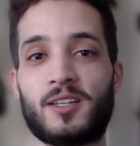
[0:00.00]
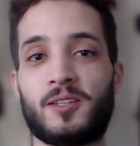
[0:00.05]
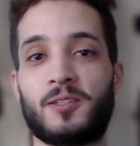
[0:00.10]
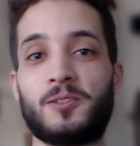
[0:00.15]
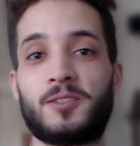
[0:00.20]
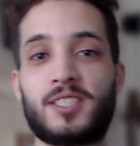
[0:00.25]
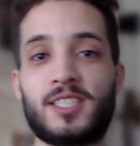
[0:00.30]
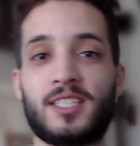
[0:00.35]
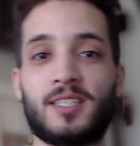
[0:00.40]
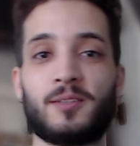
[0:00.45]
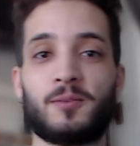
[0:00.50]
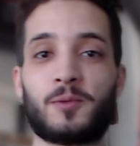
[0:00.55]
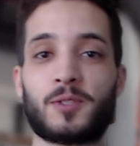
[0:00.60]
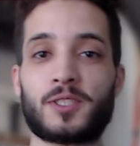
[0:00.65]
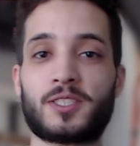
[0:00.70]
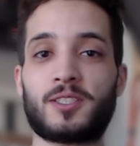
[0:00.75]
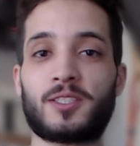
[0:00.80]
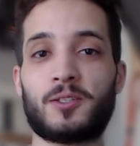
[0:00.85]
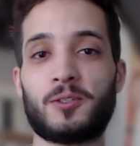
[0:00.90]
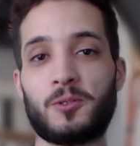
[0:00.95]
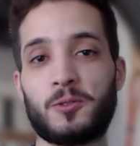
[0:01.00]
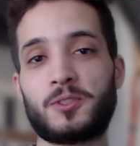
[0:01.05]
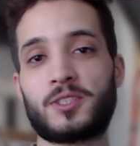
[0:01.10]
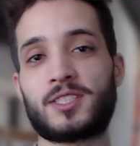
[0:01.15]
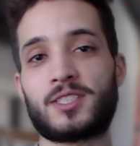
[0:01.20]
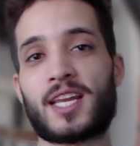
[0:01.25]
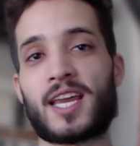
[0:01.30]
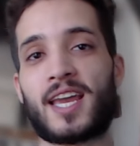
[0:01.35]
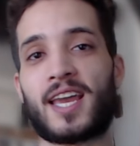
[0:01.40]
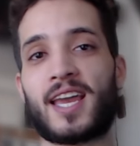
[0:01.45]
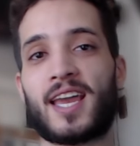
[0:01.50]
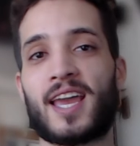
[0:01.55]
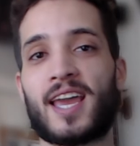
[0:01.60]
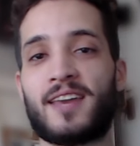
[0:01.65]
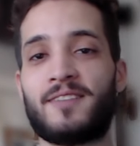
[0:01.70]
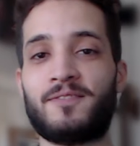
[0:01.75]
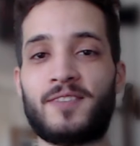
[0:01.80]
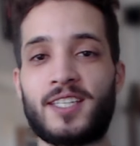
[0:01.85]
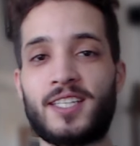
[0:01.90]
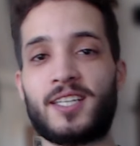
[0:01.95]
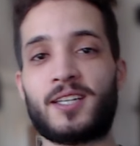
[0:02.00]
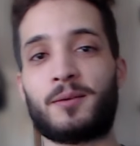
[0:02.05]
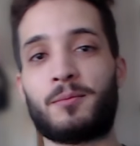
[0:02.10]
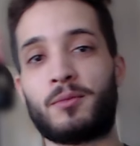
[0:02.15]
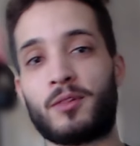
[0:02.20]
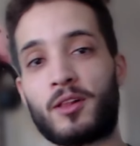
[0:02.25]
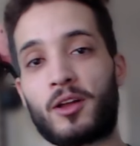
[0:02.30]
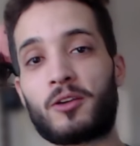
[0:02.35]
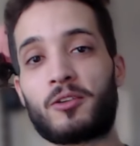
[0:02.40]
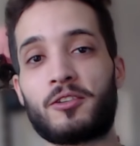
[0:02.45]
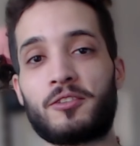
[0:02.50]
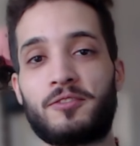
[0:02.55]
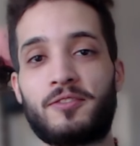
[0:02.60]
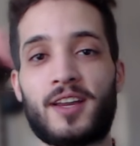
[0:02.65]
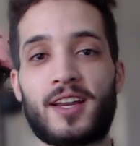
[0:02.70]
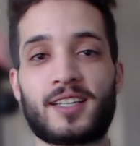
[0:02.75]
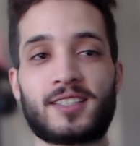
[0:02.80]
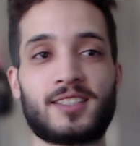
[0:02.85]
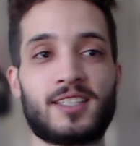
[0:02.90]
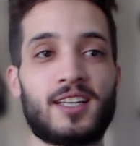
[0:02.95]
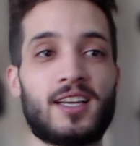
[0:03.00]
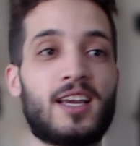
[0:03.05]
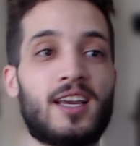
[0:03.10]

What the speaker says: You see, we're still using that NVIDIA blur effect.